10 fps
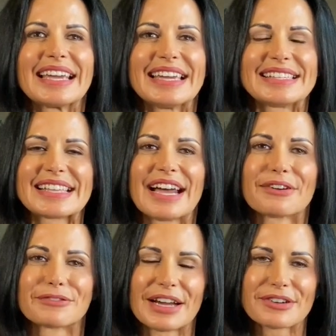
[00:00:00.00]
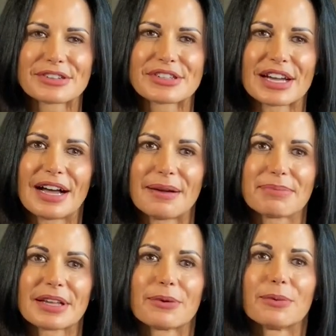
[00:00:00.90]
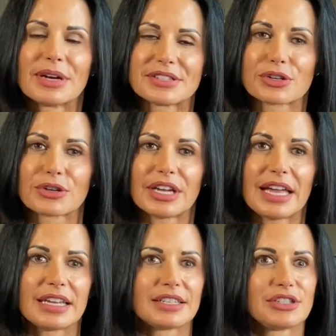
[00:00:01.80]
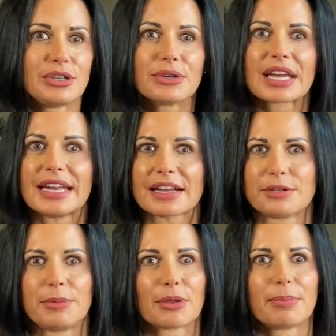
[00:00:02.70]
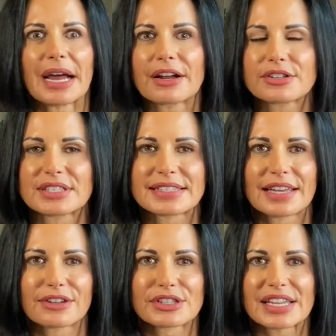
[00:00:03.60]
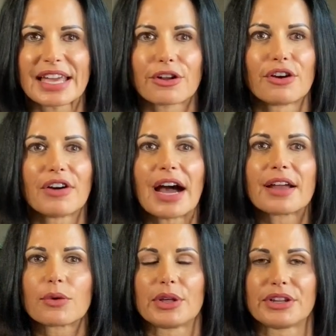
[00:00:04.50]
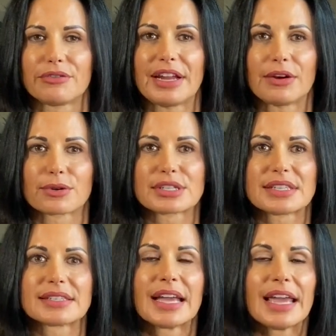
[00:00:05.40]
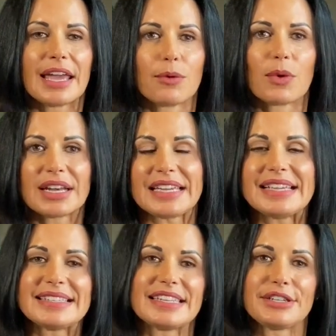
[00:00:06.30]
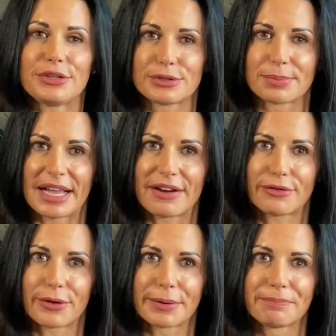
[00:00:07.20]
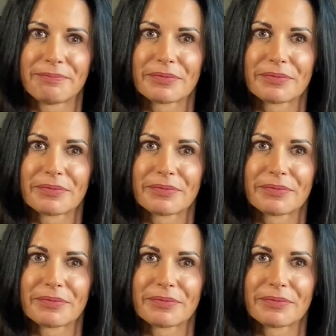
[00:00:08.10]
is that ReinerStop was created to connect both buyers and sellers together of high quality reining horses in one easy to use platform.